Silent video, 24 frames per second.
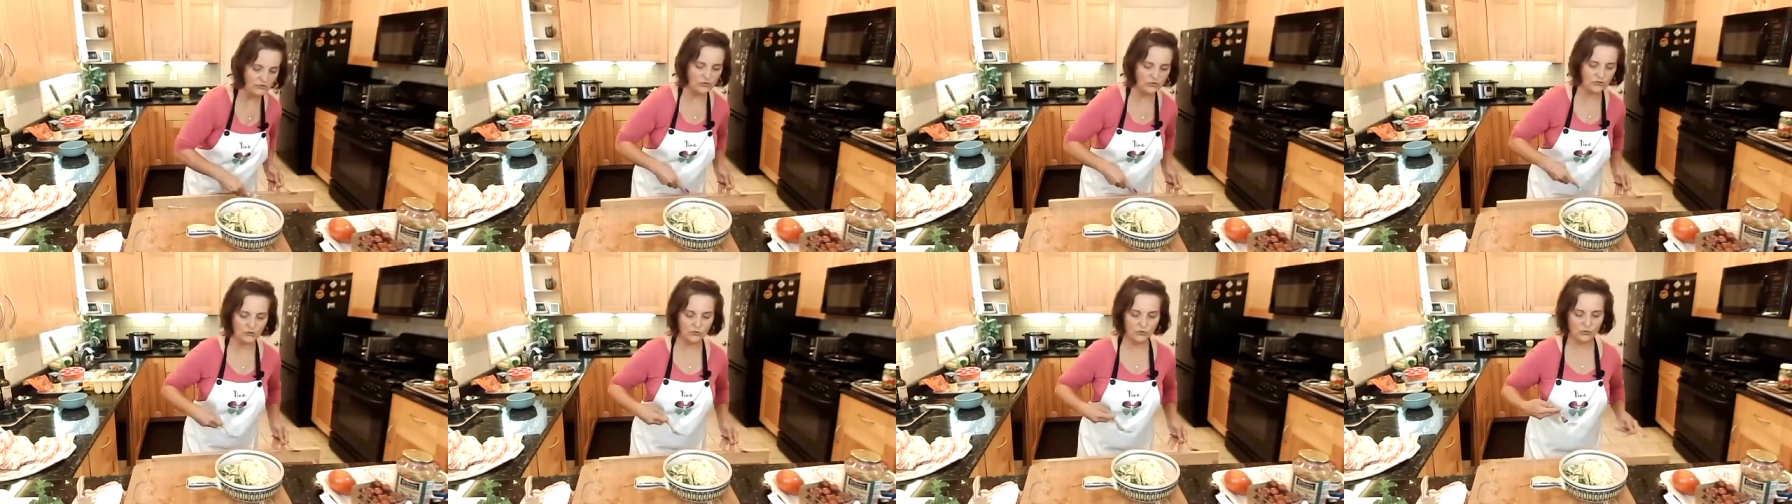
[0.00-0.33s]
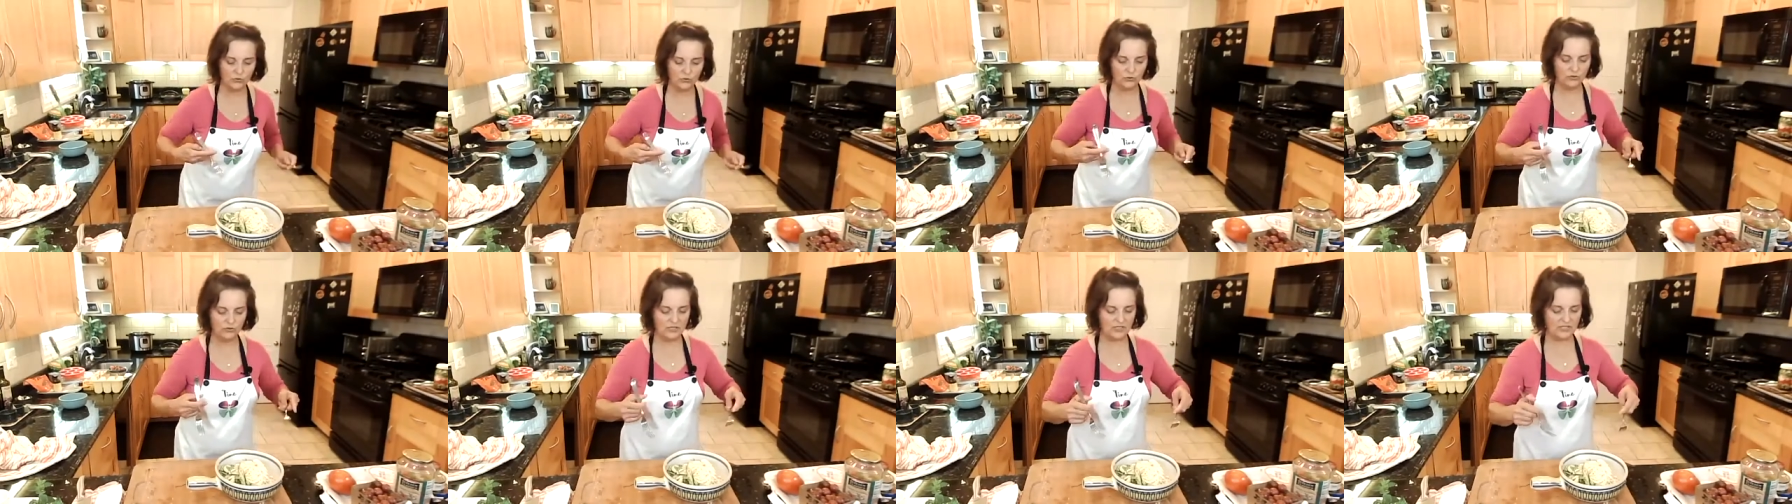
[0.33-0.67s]

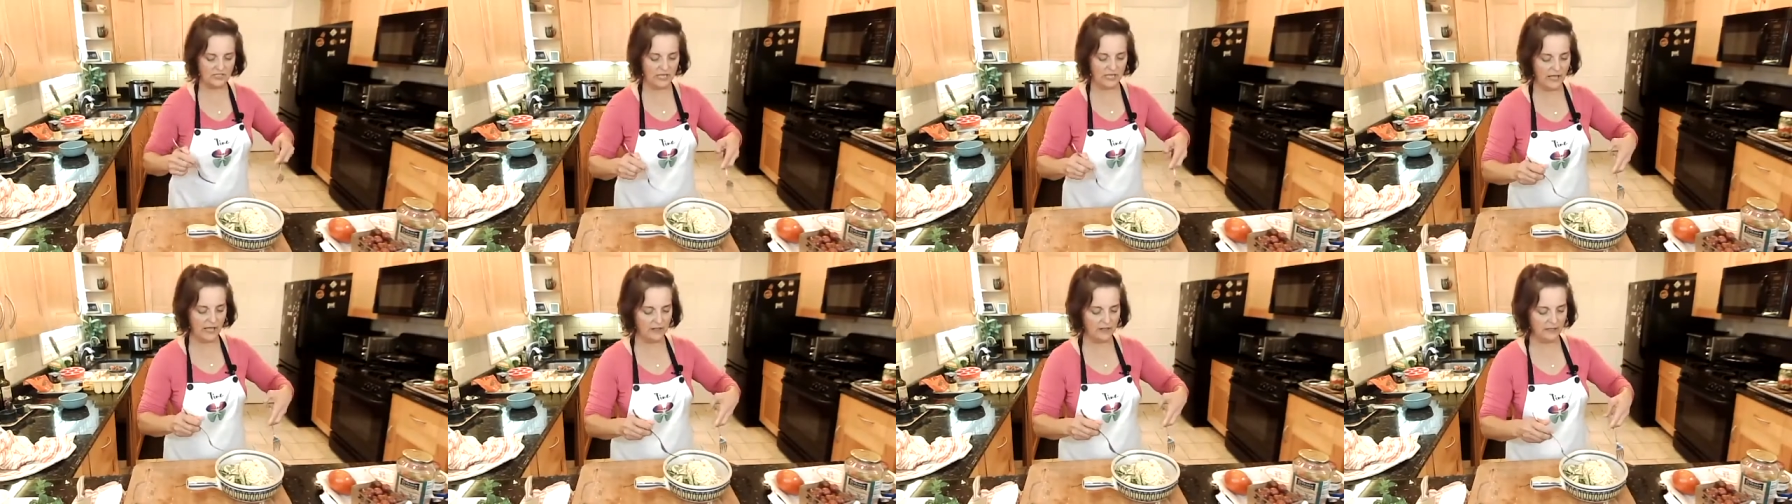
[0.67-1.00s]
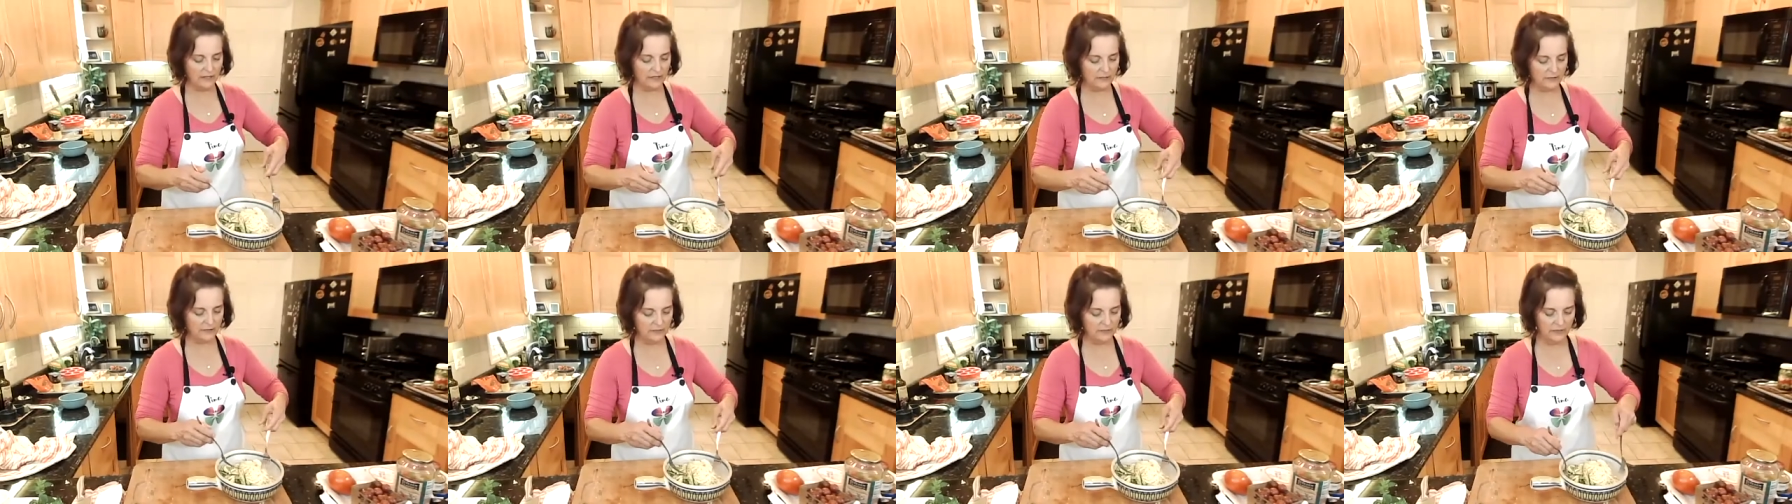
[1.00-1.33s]
zoodle
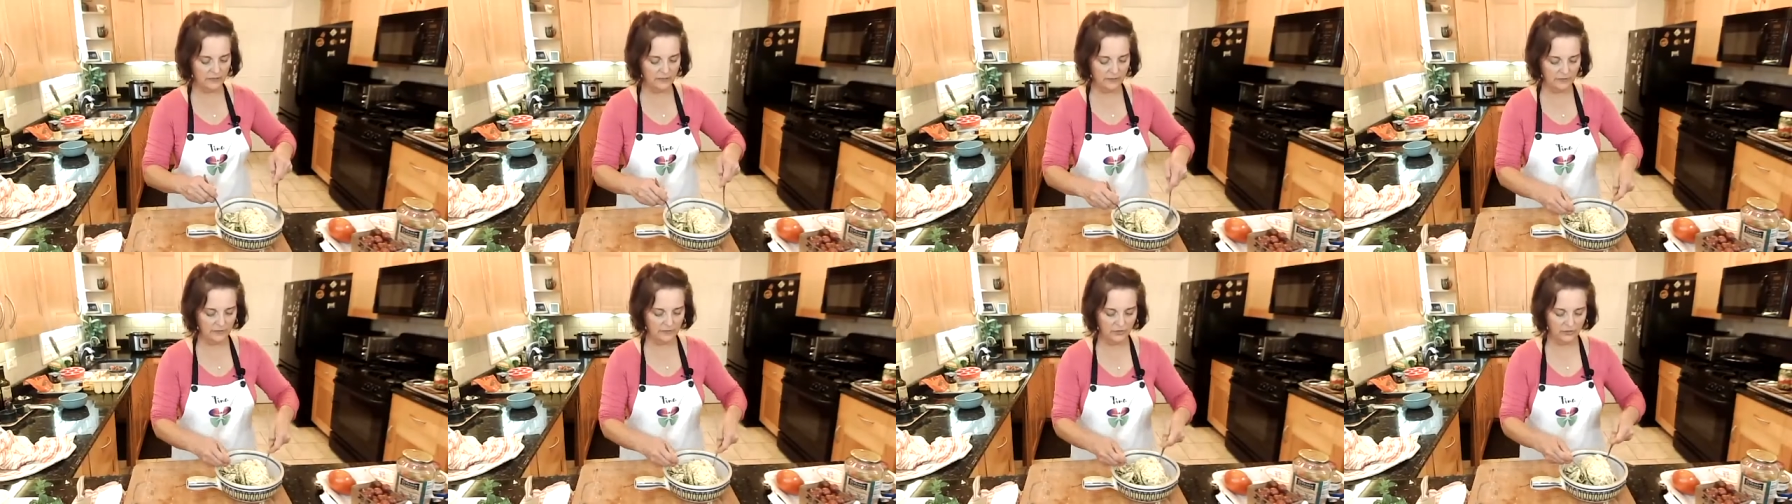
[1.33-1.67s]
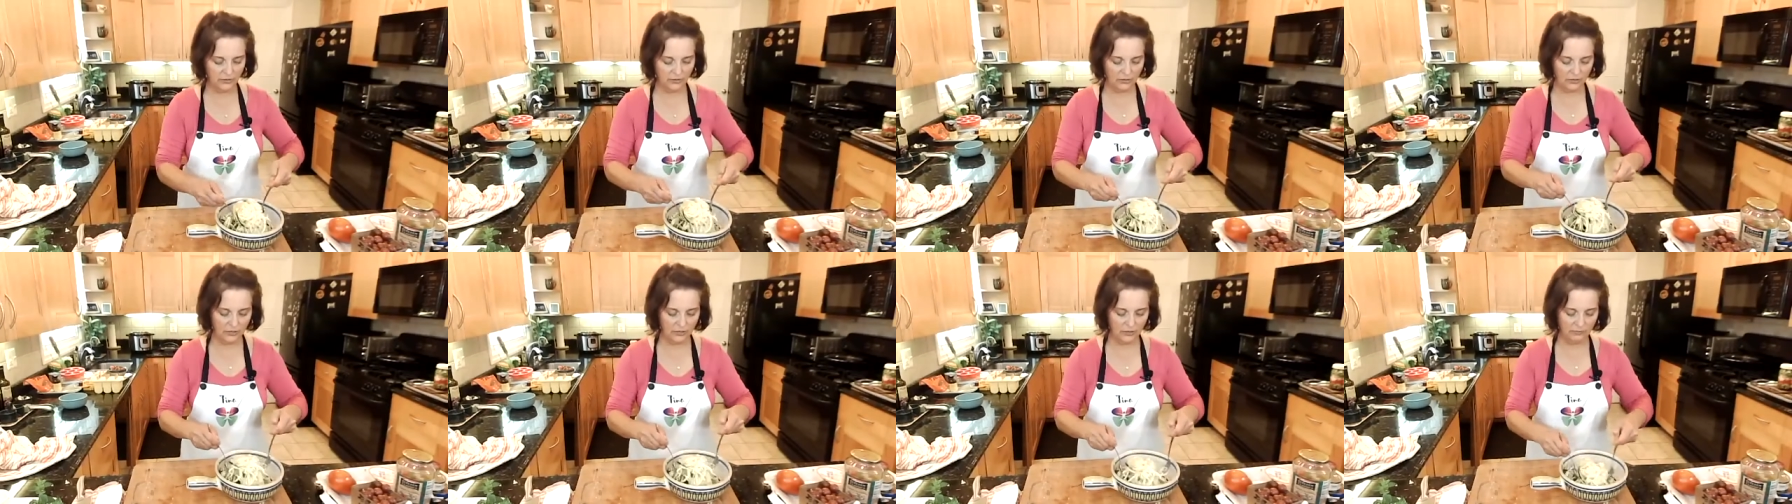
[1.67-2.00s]
salad.
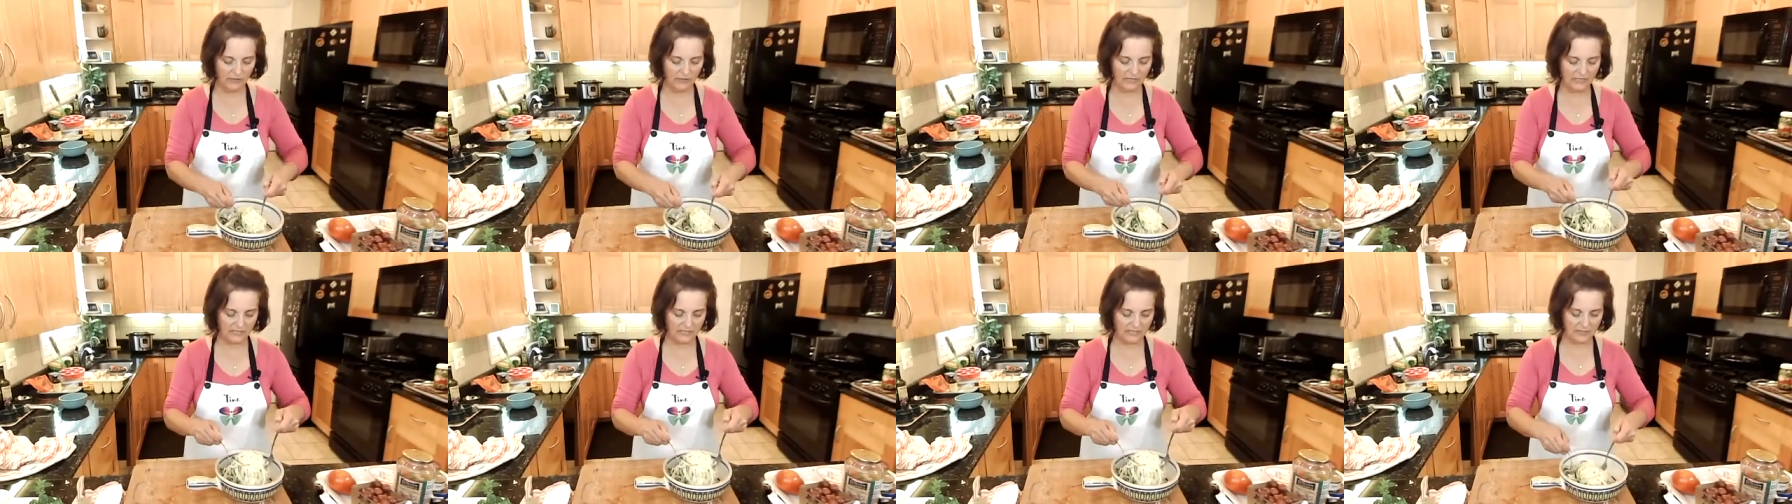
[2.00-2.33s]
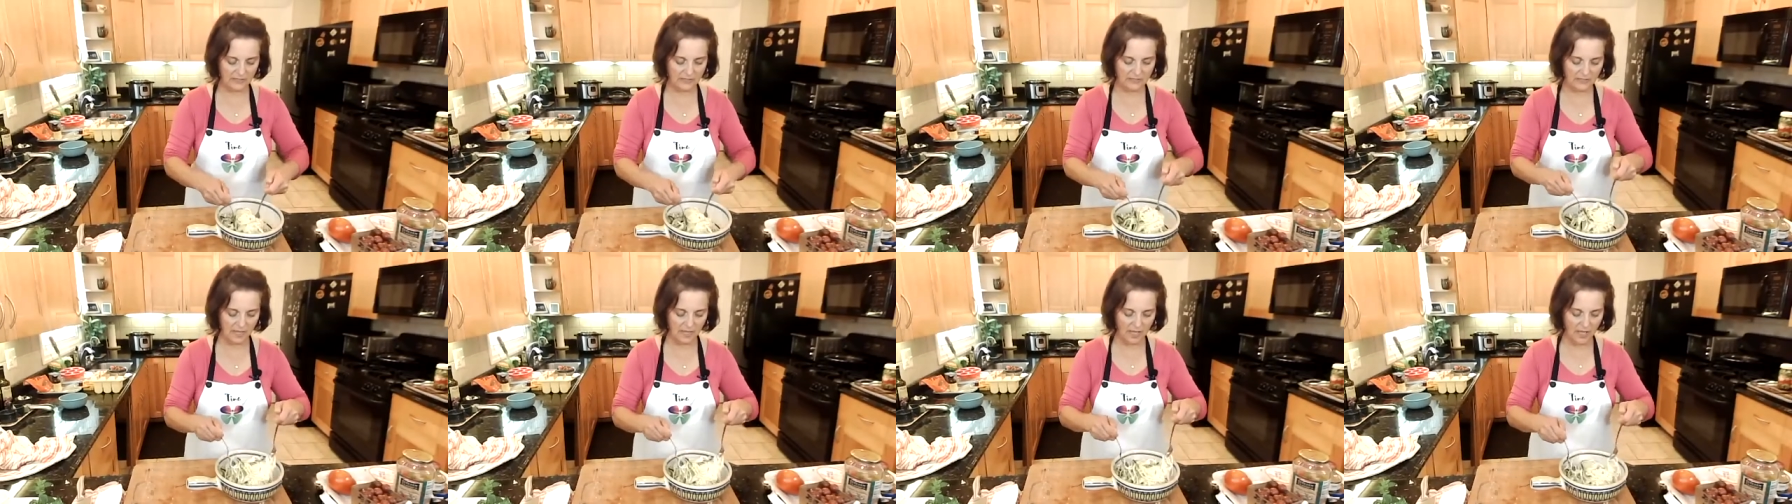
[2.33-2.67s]
You're gonna mix
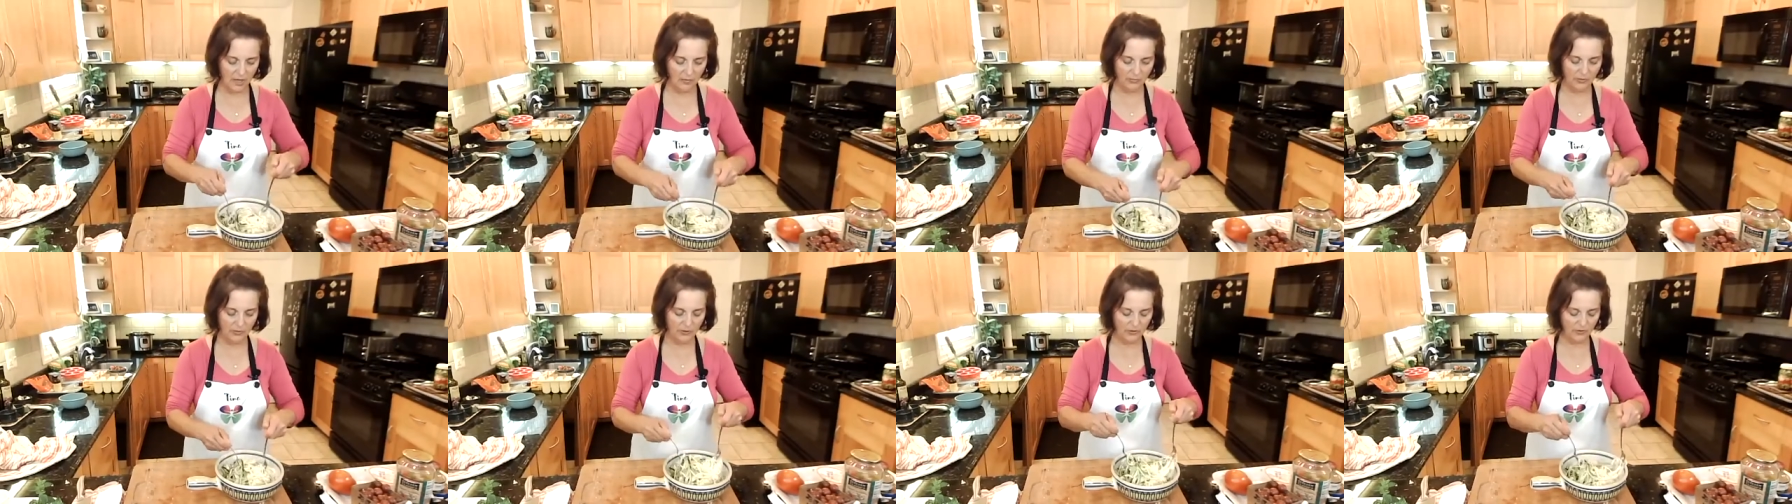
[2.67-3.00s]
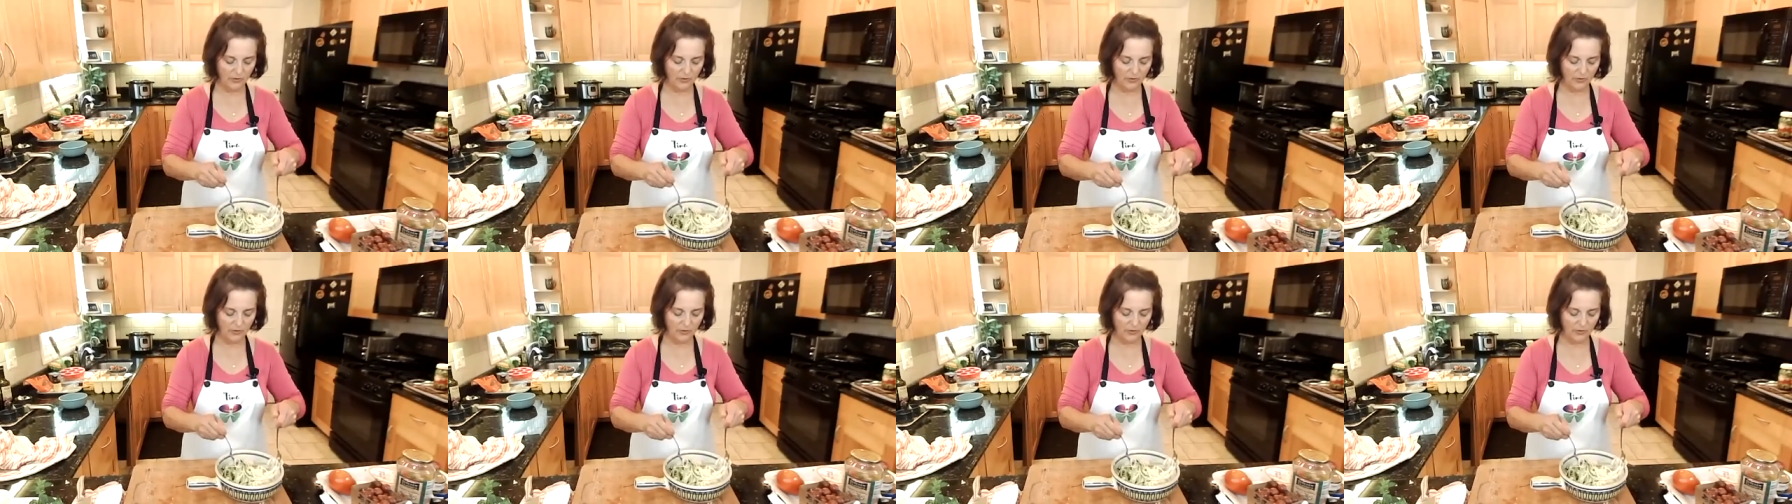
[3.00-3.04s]
this up